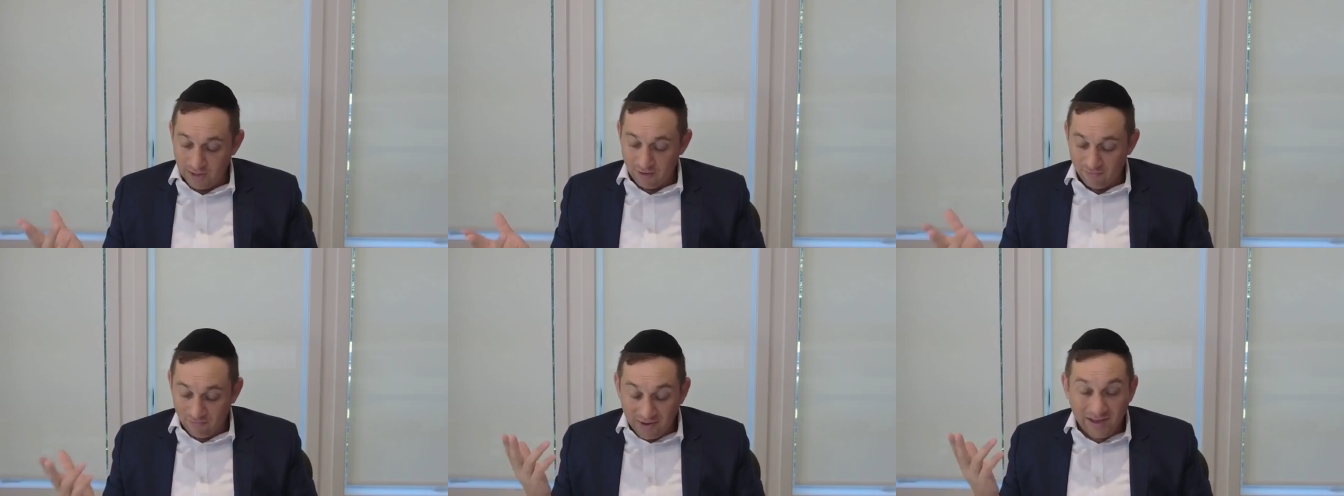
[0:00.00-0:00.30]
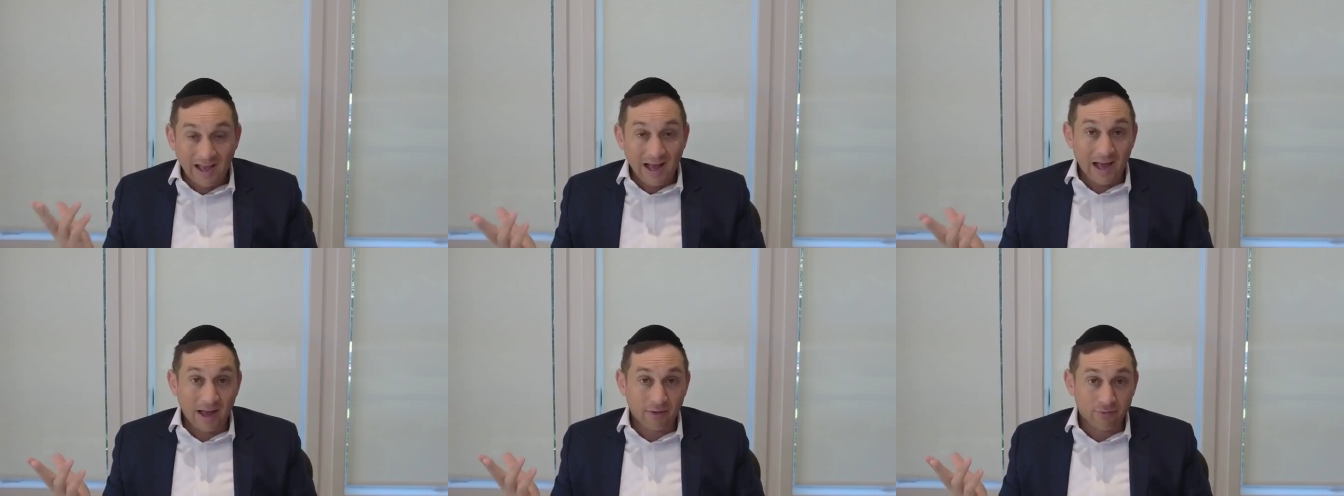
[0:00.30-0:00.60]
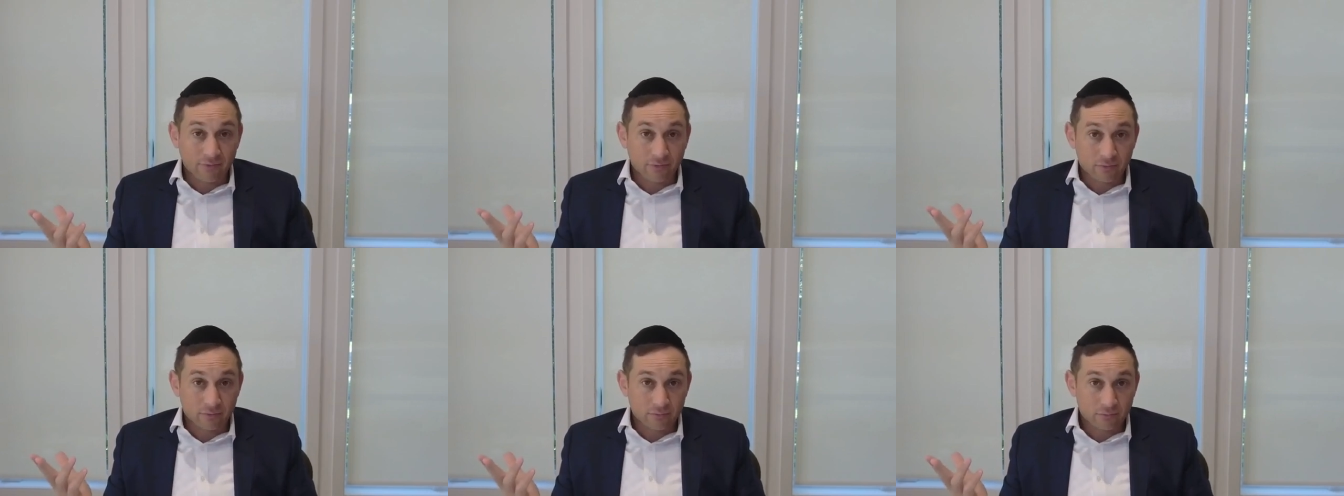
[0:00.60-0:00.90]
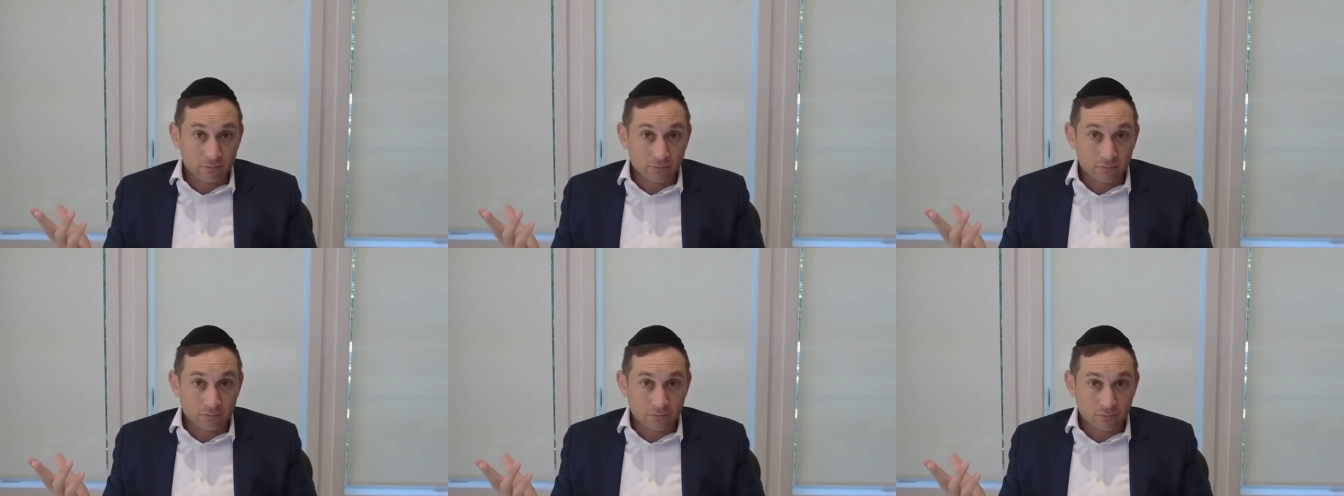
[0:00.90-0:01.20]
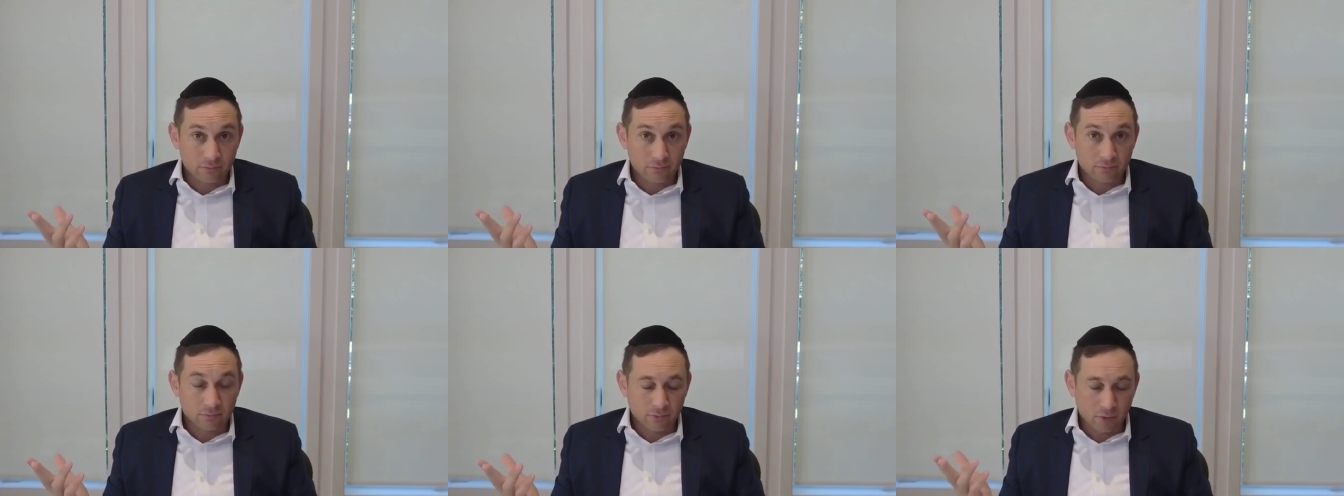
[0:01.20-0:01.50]
Vikav,
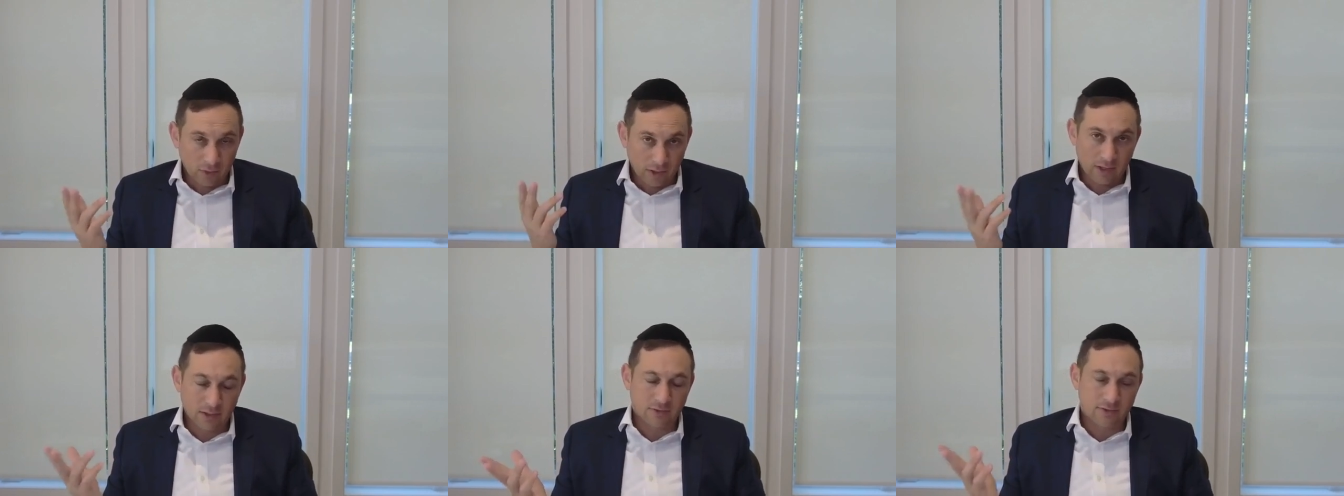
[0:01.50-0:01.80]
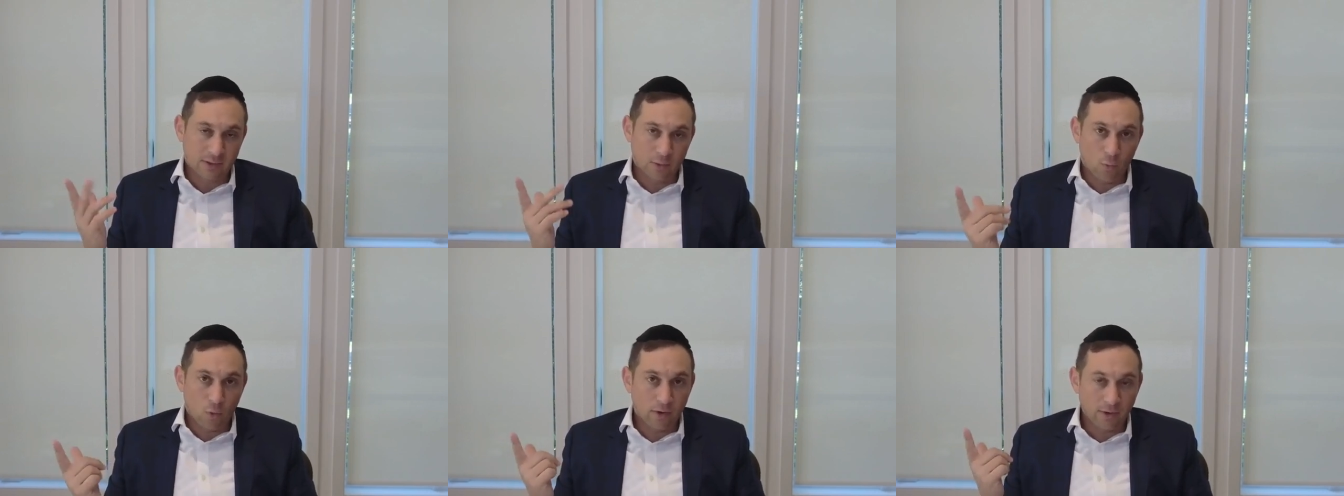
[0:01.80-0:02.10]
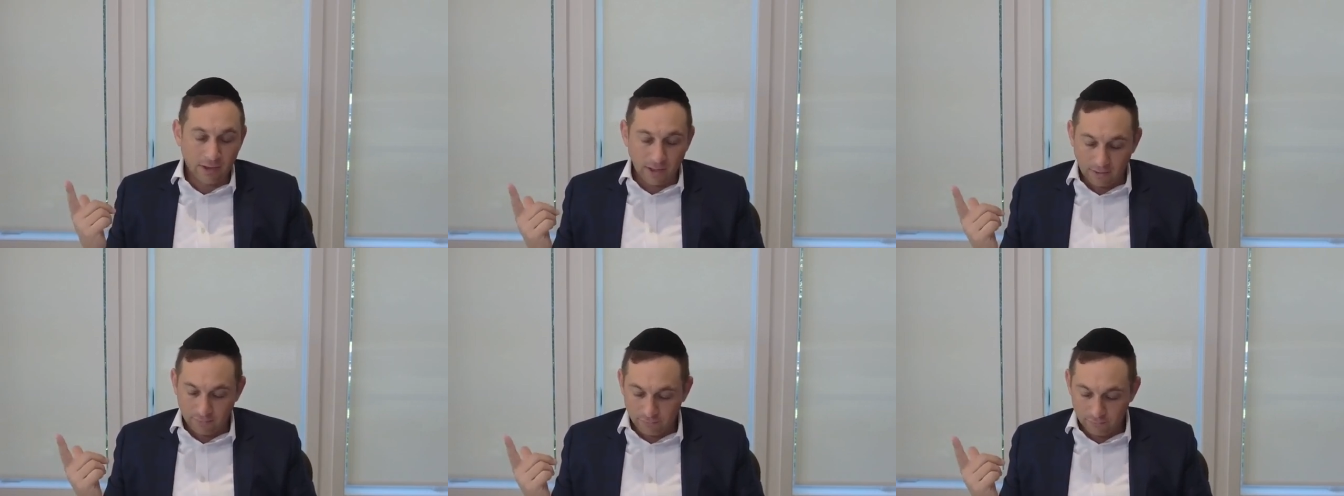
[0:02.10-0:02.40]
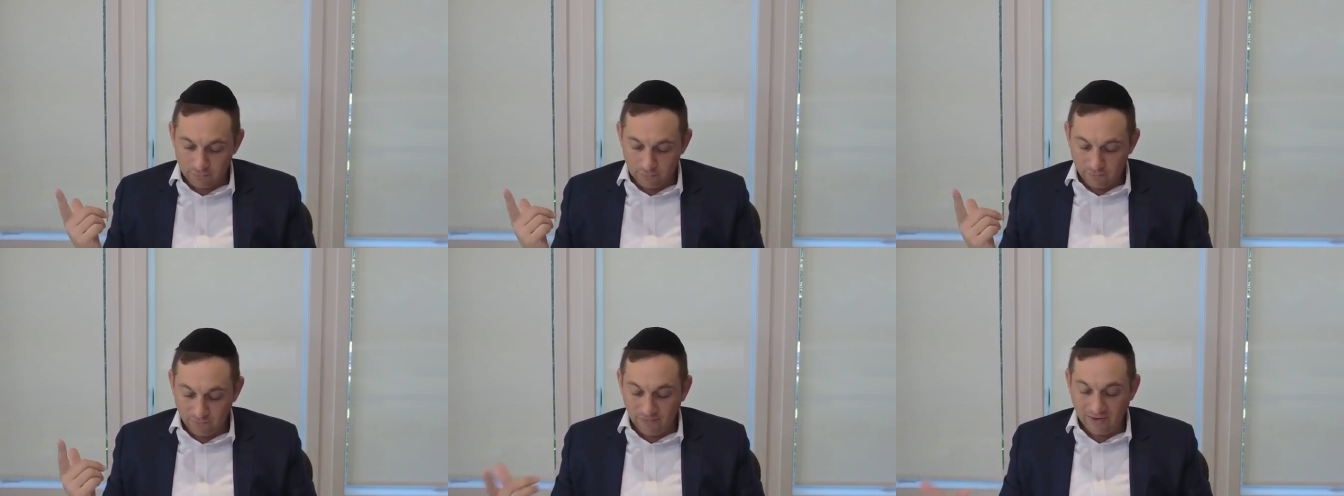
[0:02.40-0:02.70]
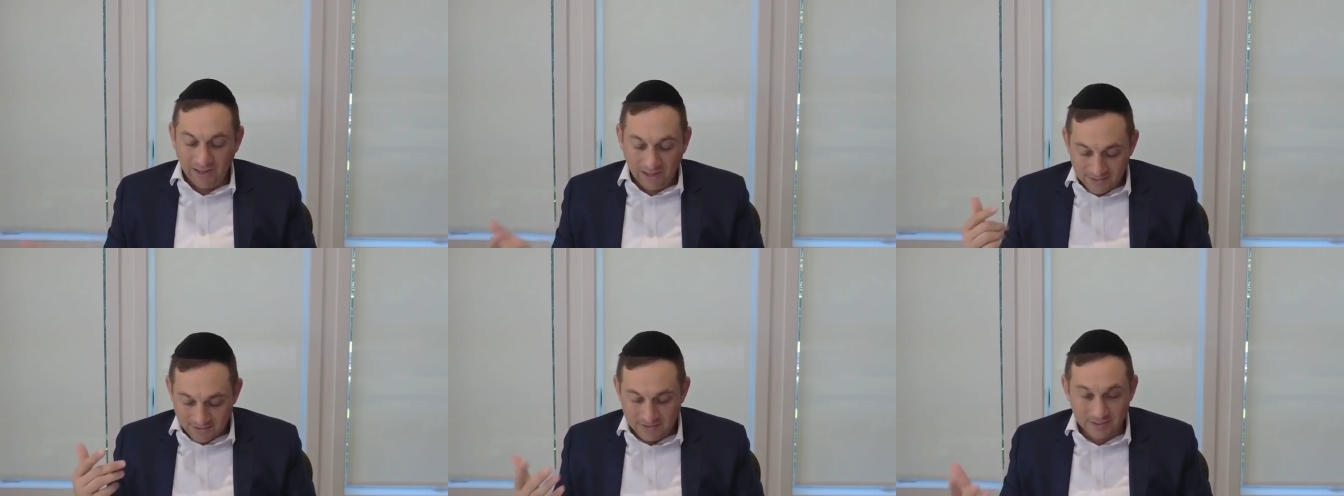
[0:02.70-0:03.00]
okay, so one kav.
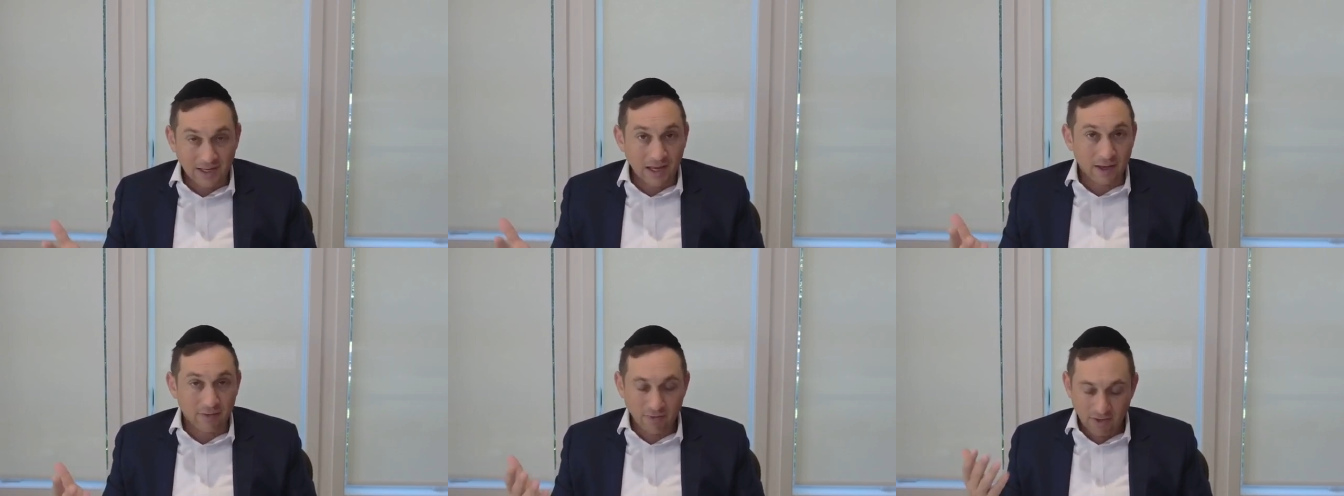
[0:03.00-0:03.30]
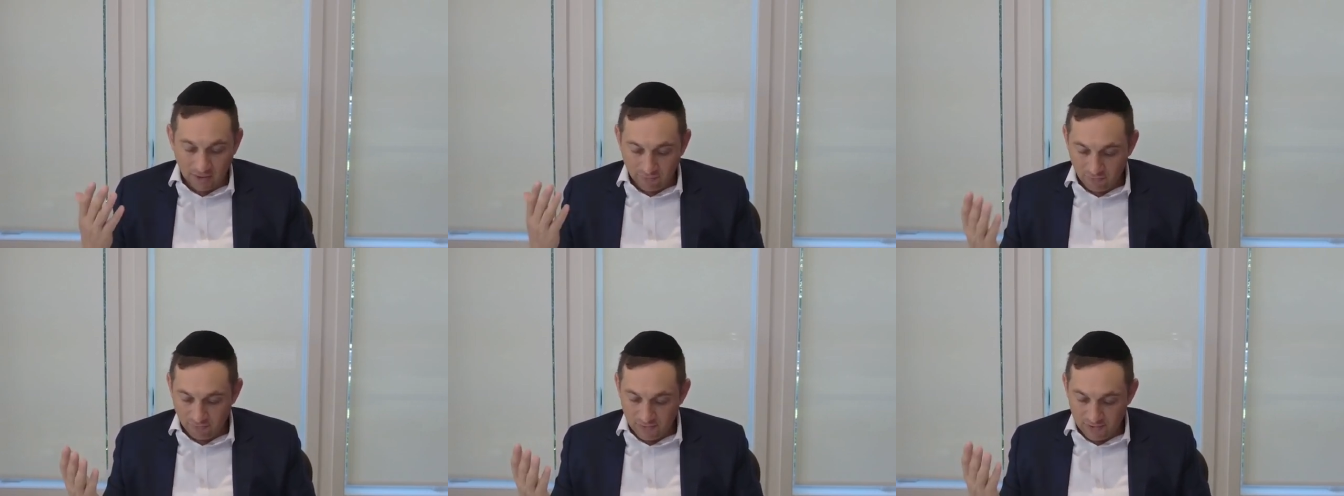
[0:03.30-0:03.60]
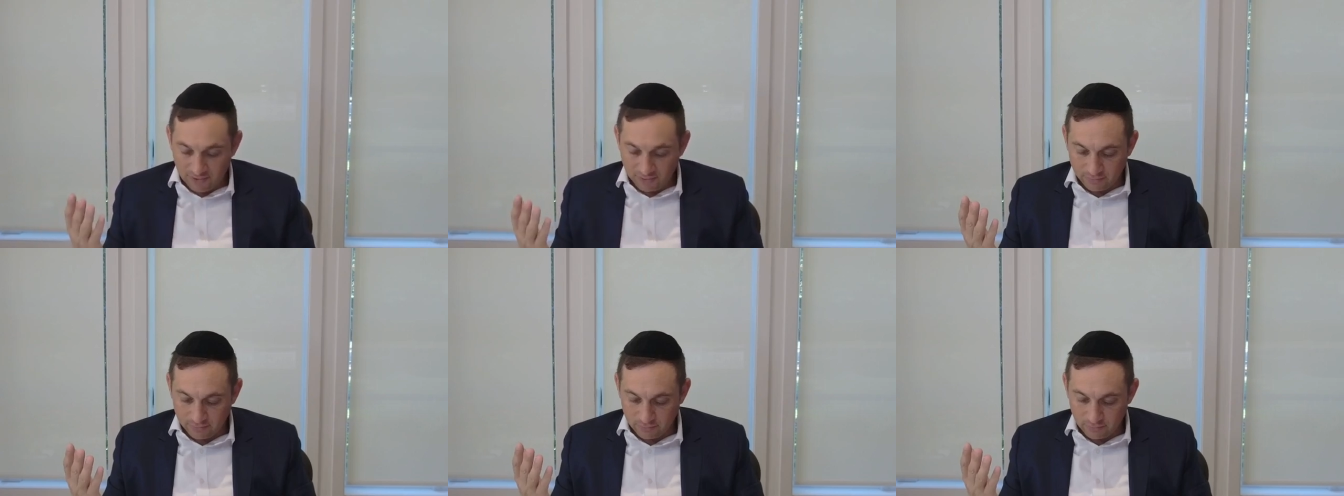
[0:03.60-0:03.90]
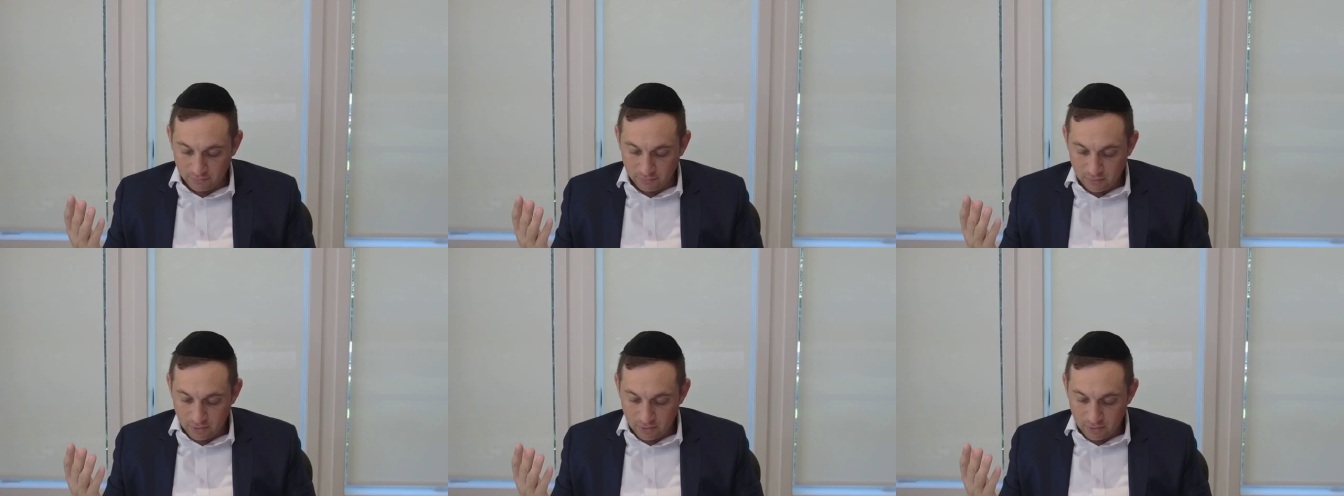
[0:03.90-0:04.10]
Vichatzi calf, half of that